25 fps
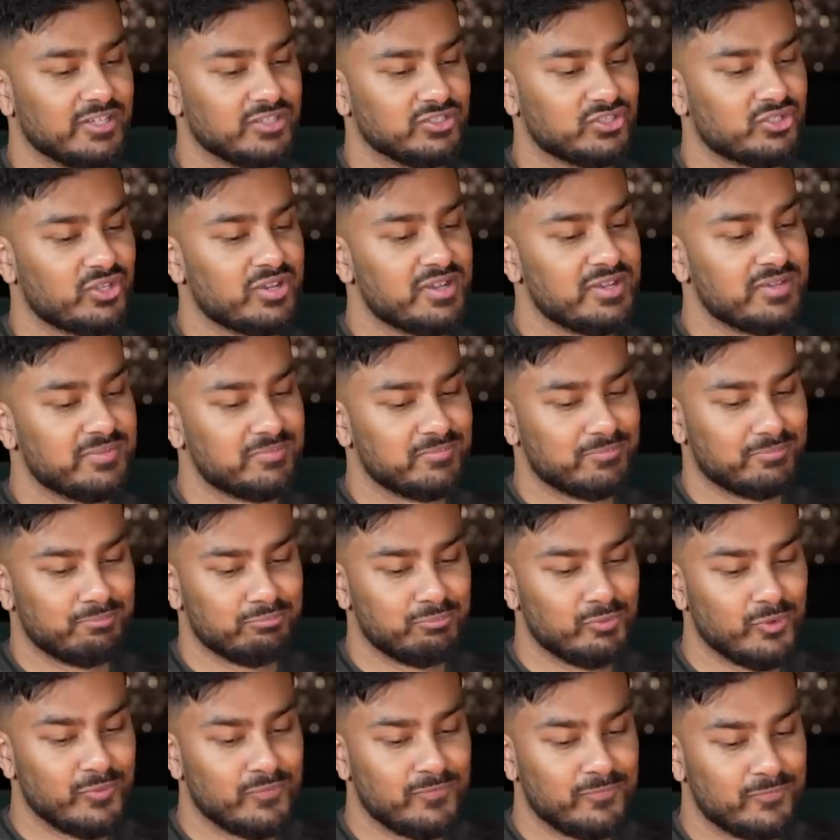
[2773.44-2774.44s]
So then,
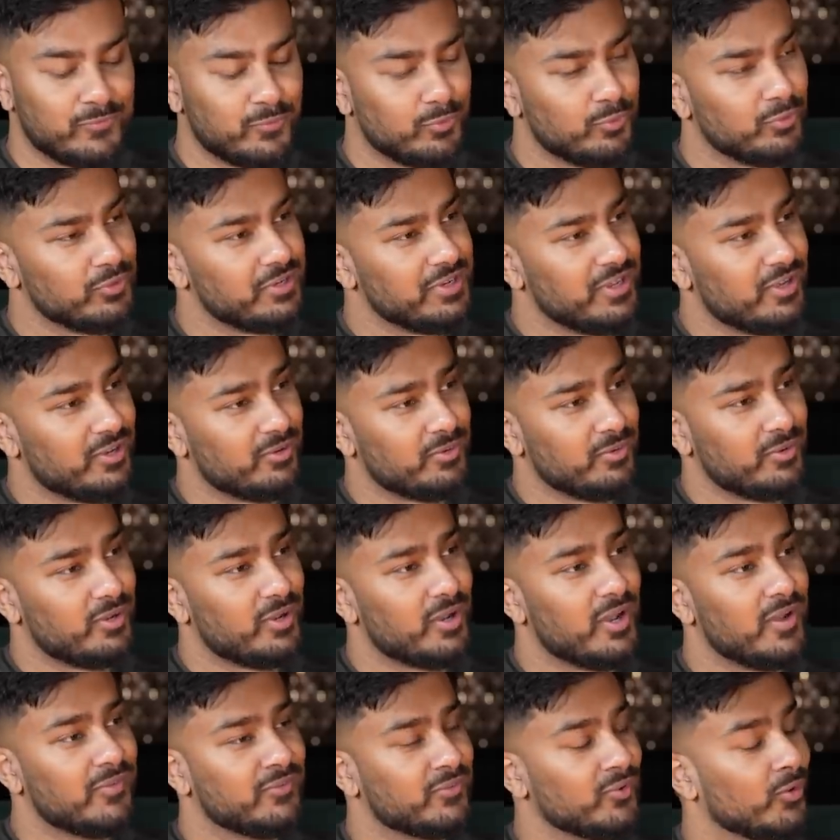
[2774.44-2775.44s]
moving forward now,
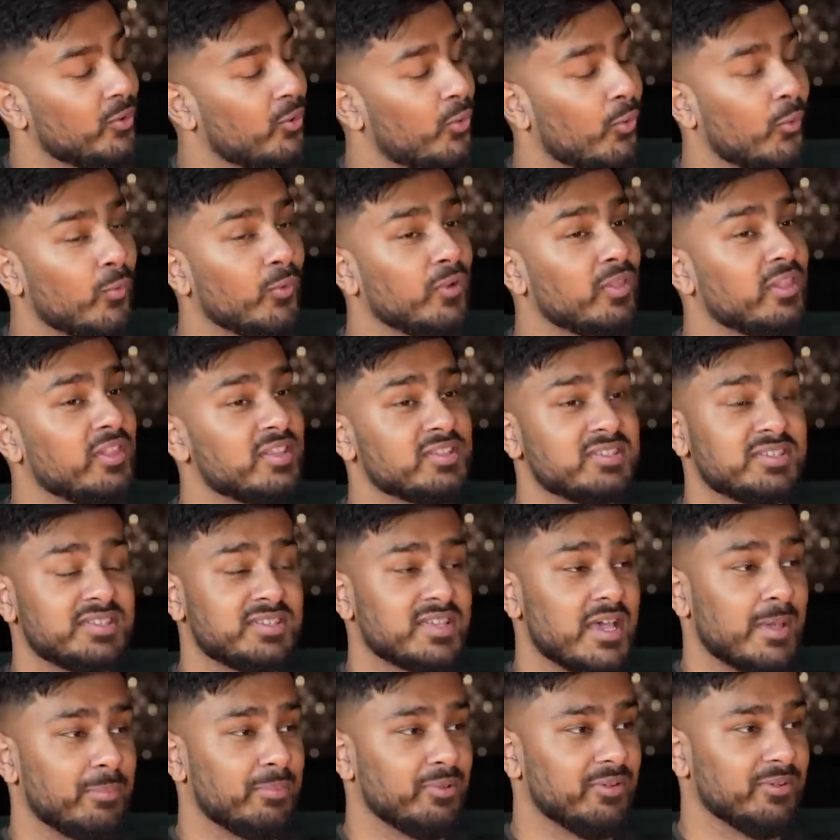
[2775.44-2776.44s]
after all of this has
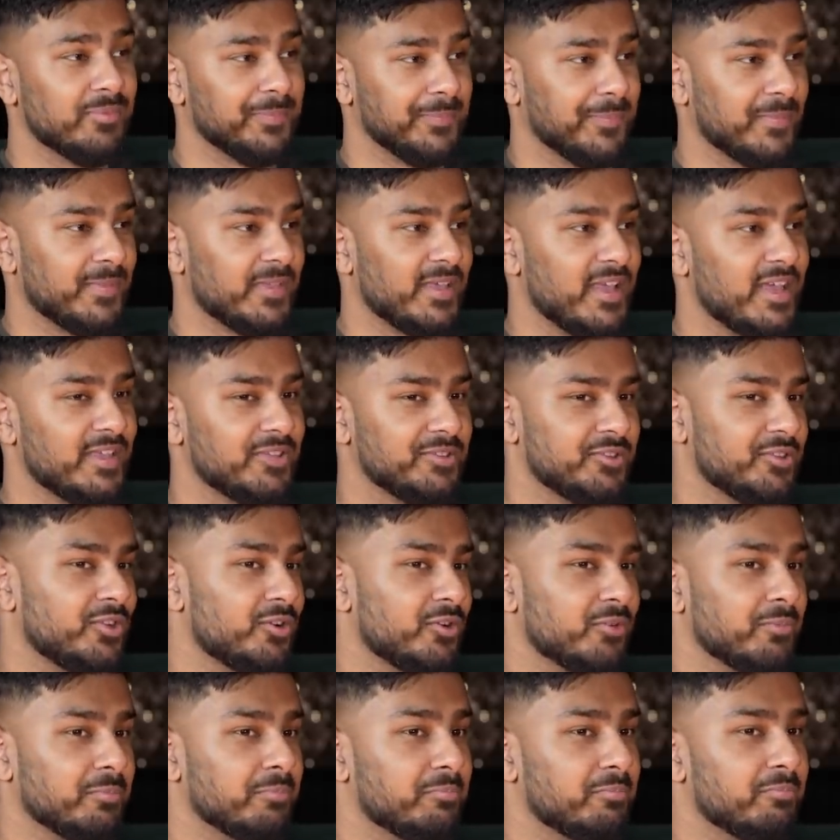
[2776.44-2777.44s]
happened, and you
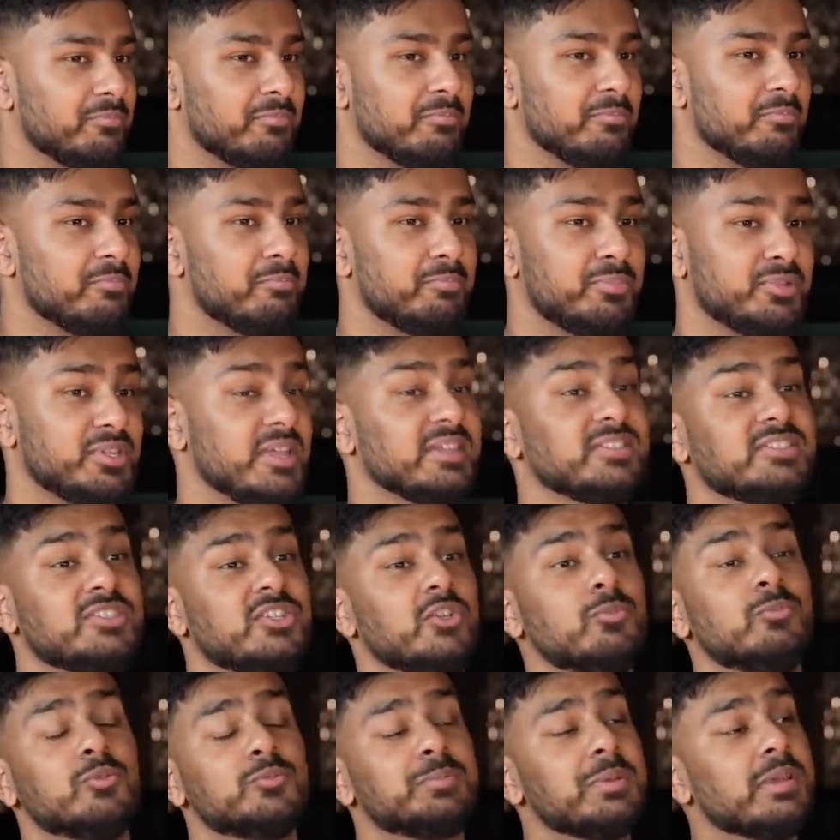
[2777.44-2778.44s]
know, potentially
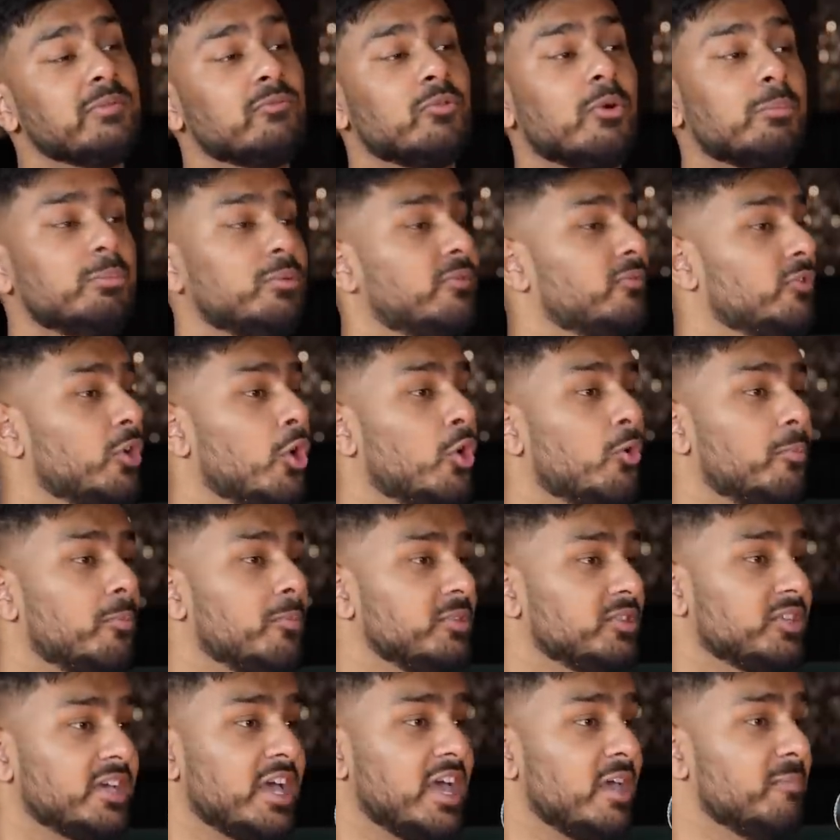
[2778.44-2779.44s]
almost being robbed of your whole
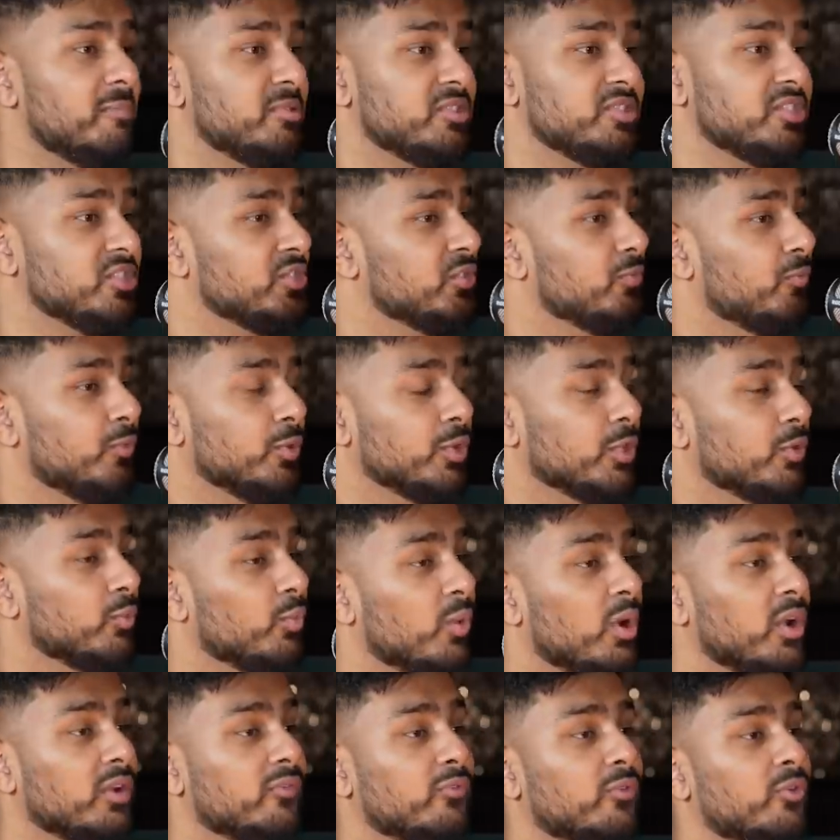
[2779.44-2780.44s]
entire business or what you'd
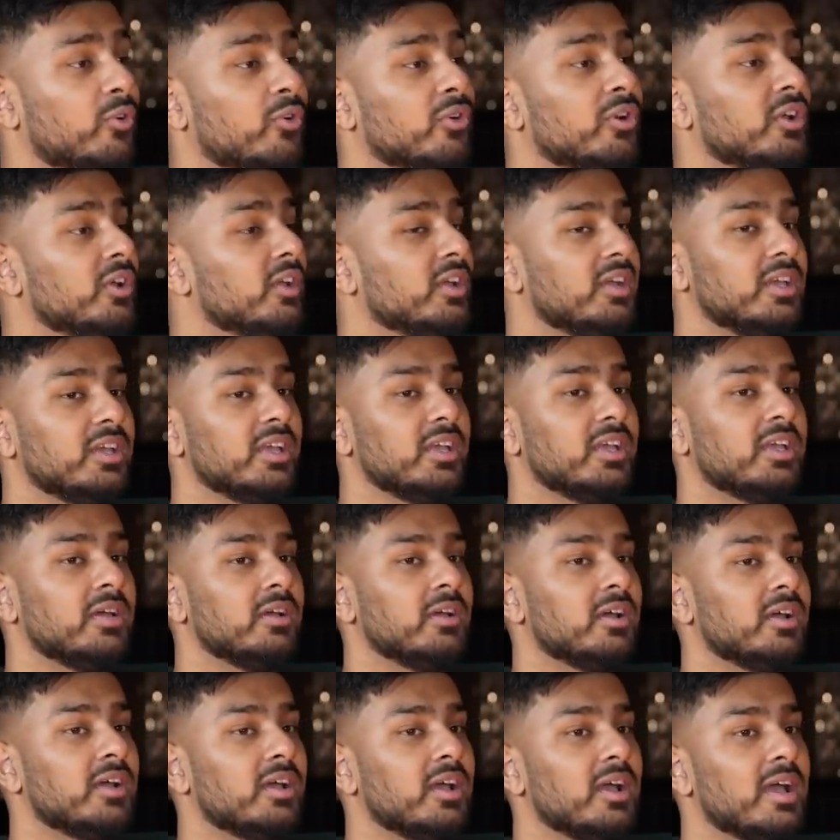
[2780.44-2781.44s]
worked for, mm.
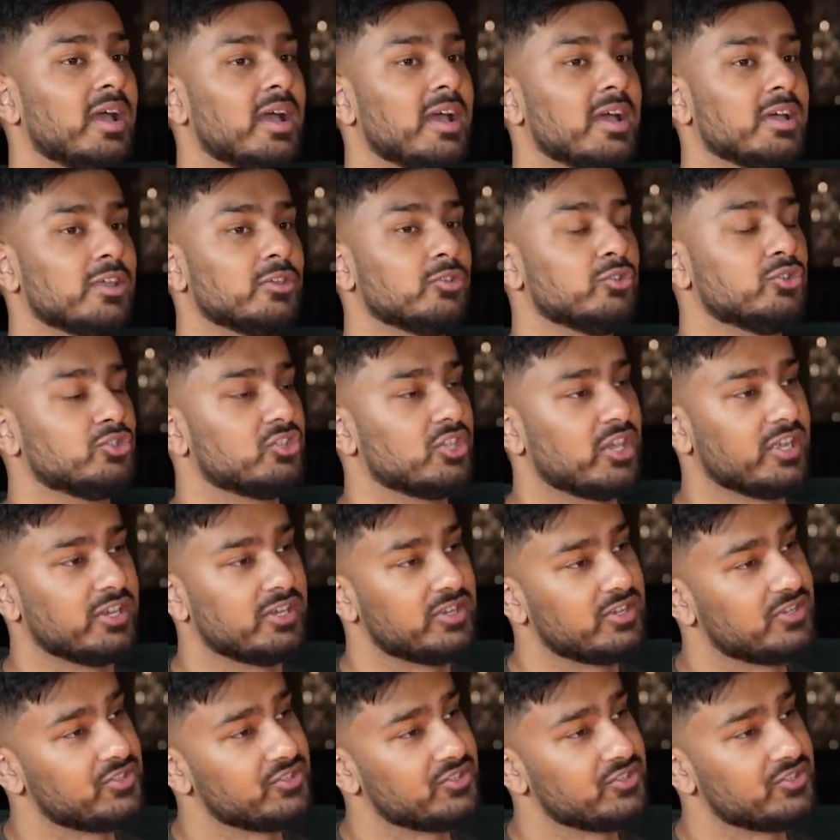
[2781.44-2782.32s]
you decided to